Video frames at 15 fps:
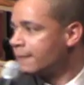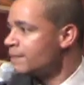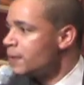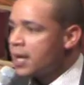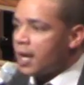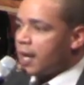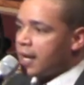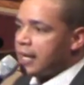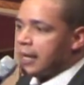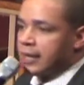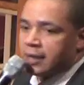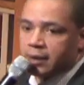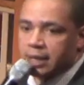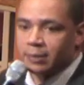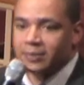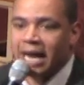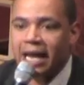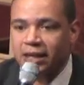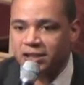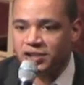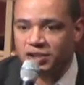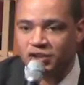
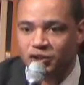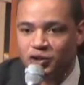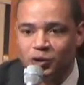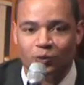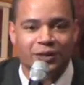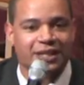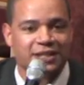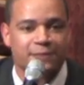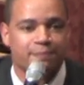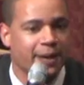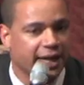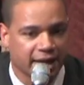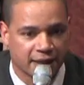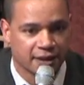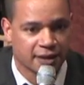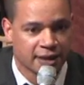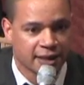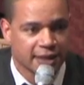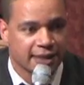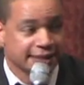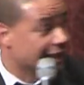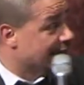Hymnologists do this better than
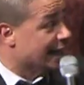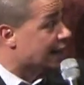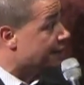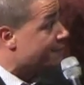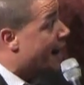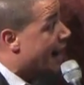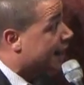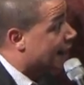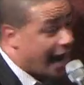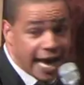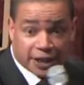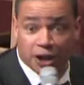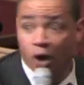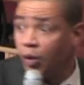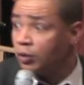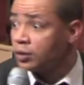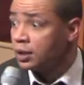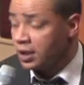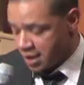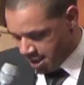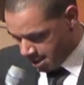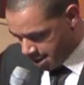anybody I know
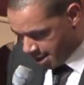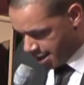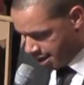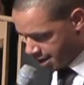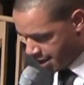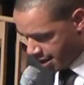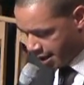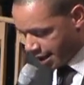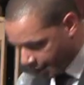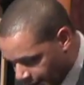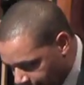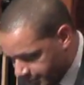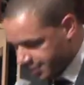uh, uh, uh let's see, see,